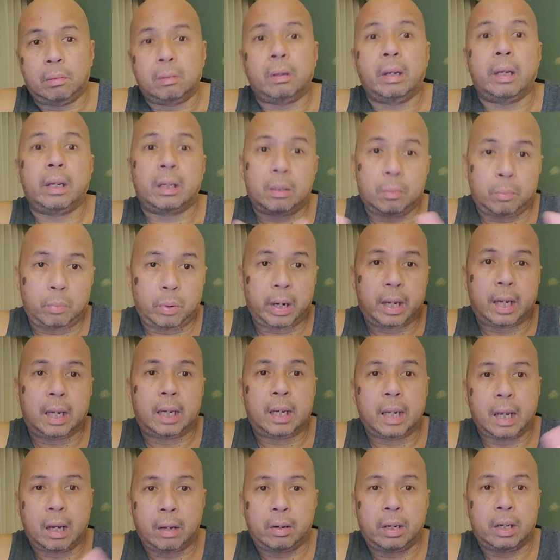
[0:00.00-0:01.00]
and to break it
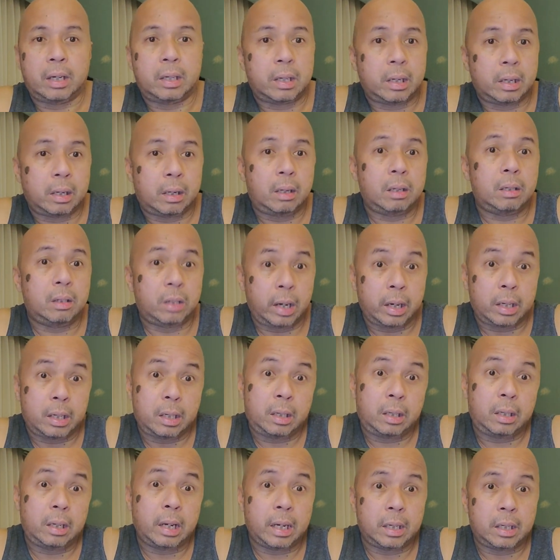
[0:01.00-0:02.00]
down and to
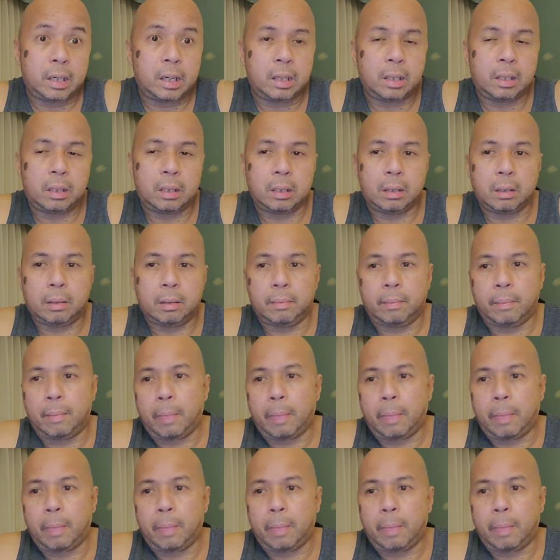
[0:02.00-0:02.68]
digest it.